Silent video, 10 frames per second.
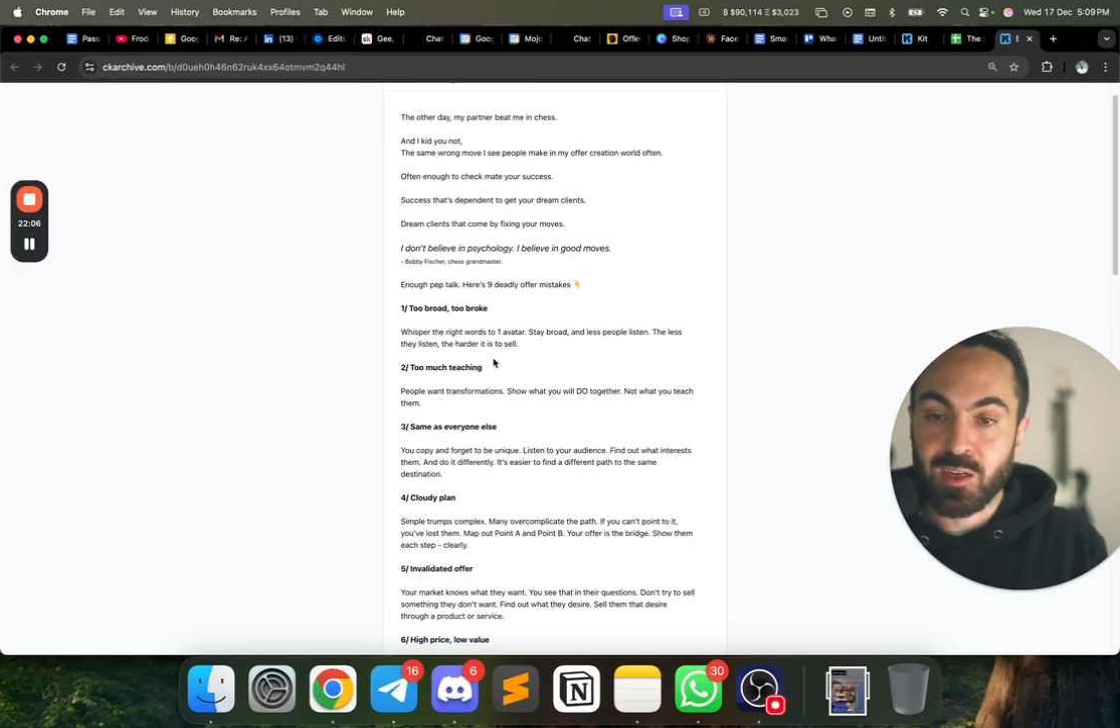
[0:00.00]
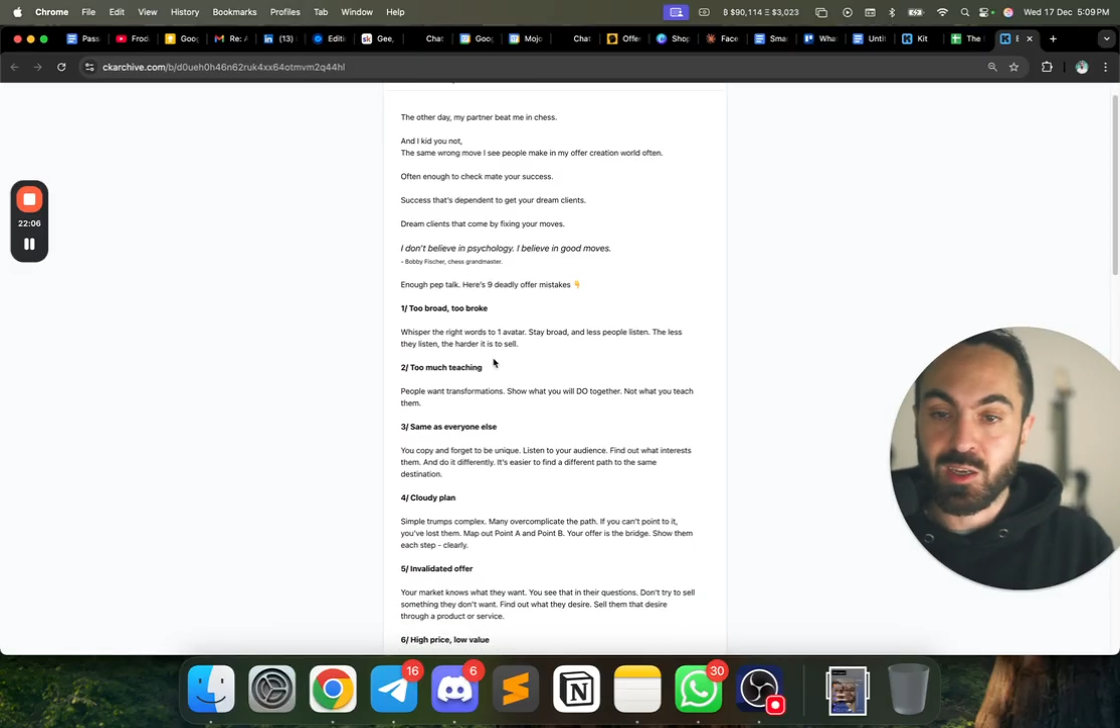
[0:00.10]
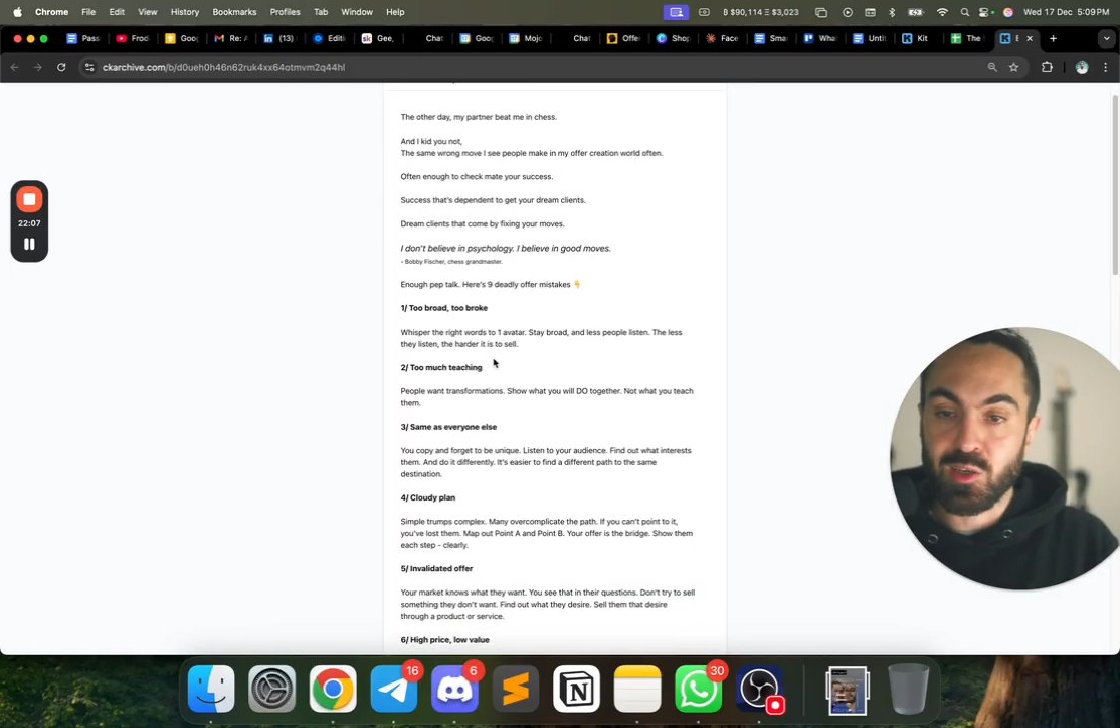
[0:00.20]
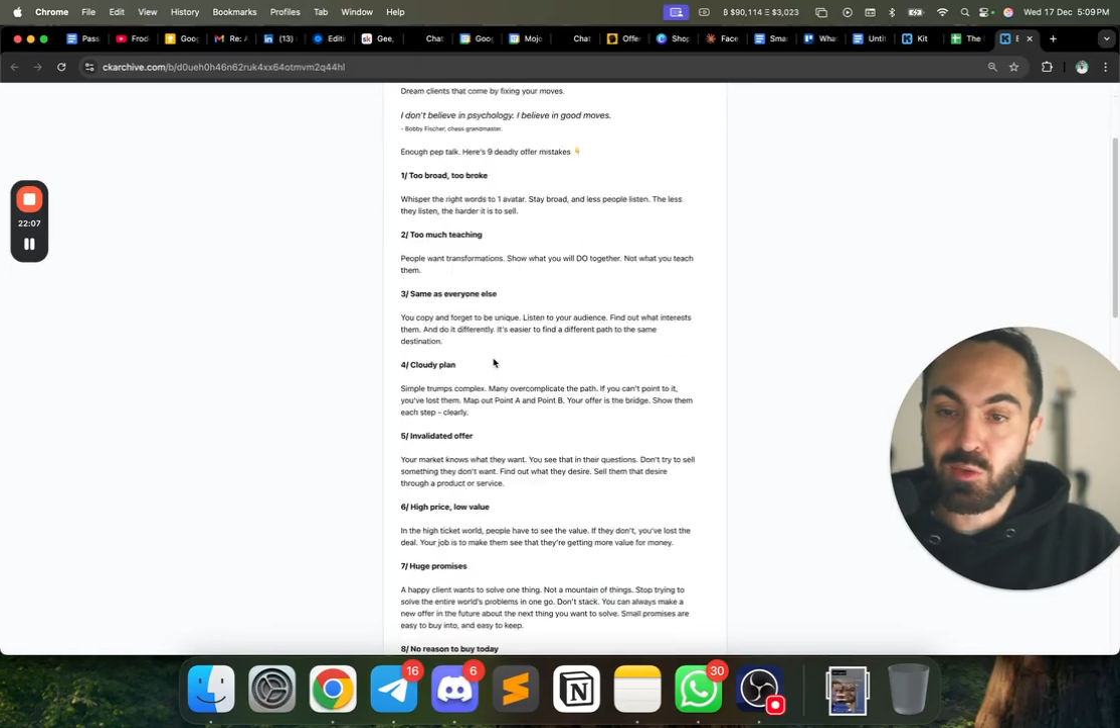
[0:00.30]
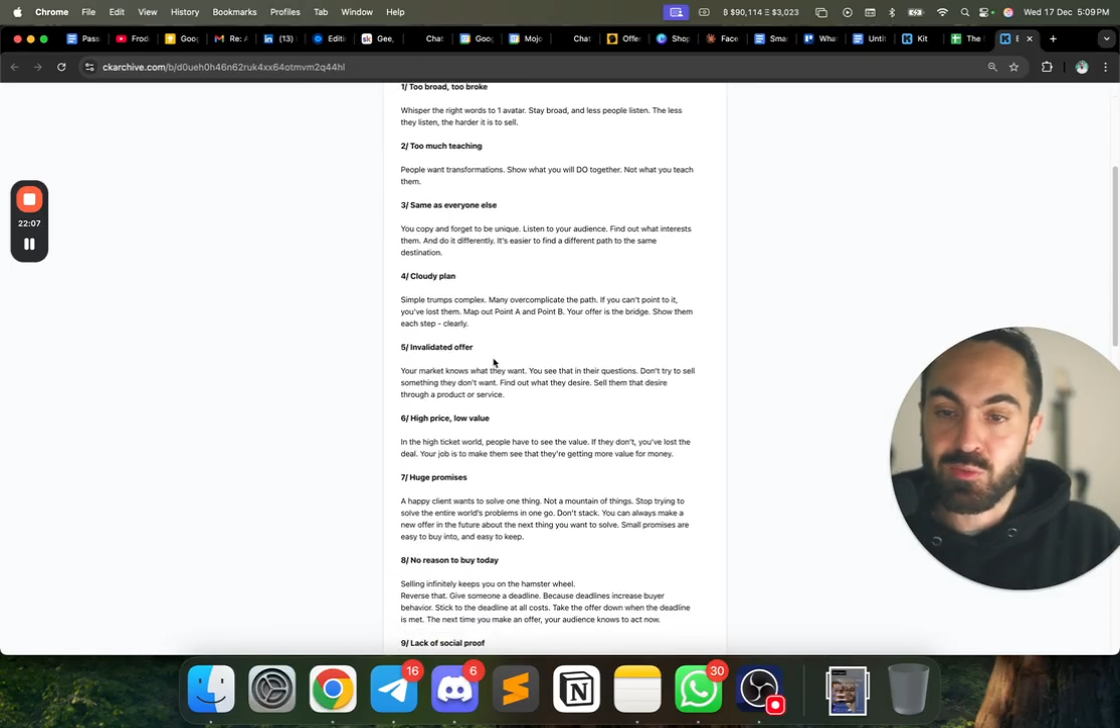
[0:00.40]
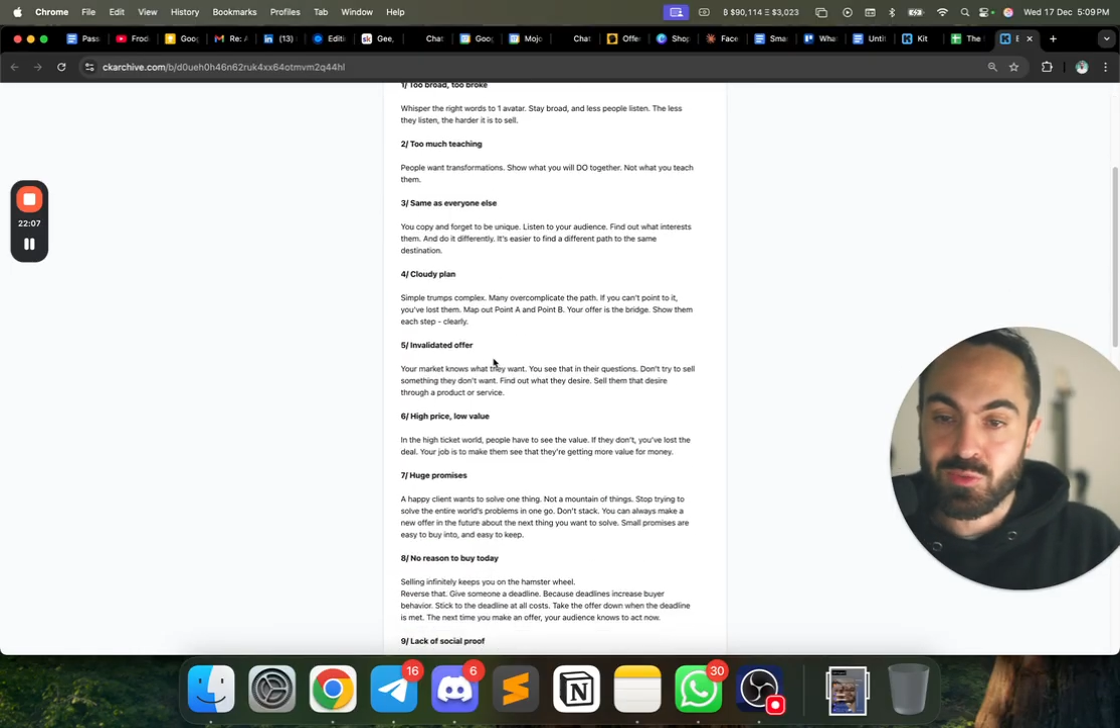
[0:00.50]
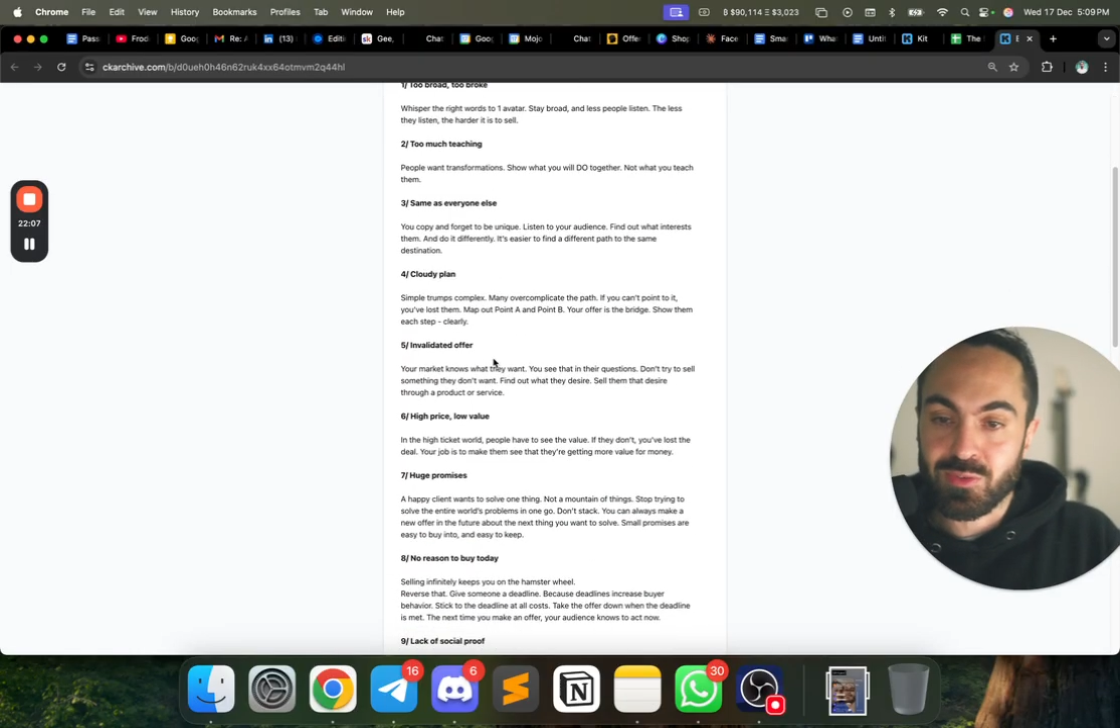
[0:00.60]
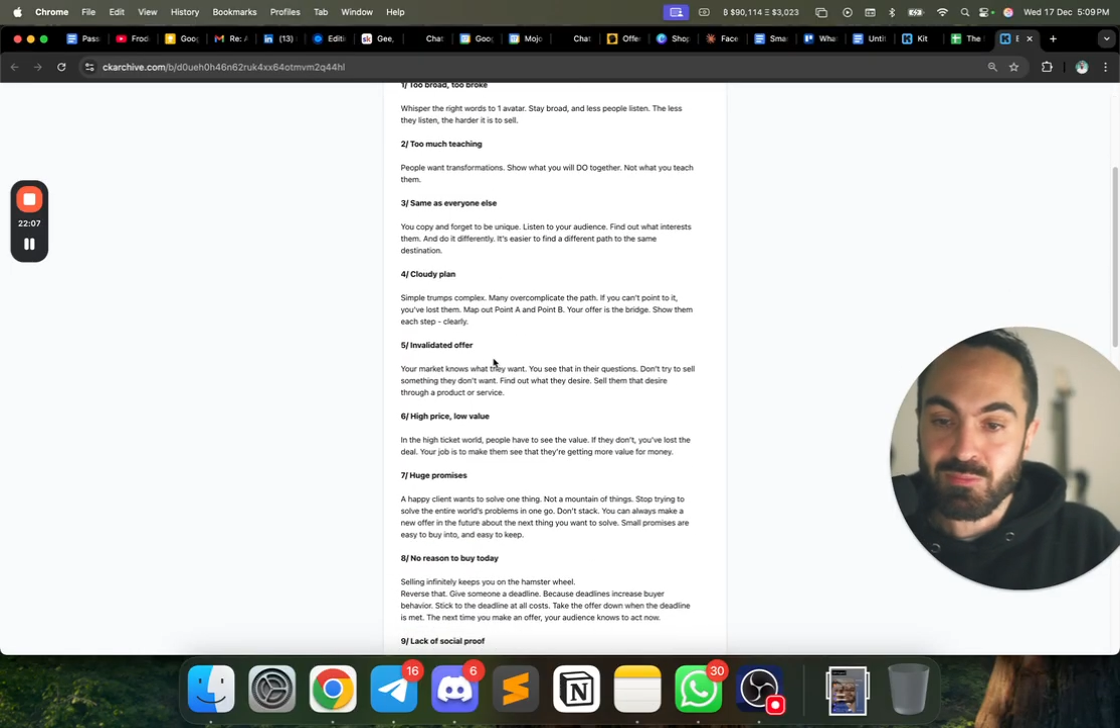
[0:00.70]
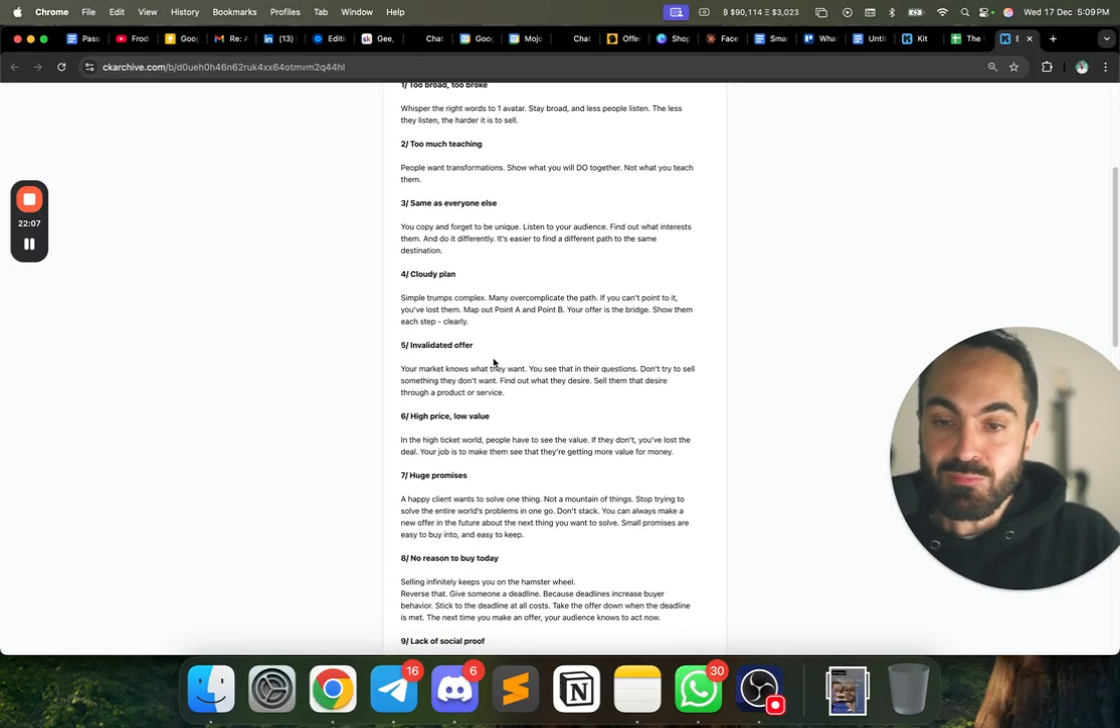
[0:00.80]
can use,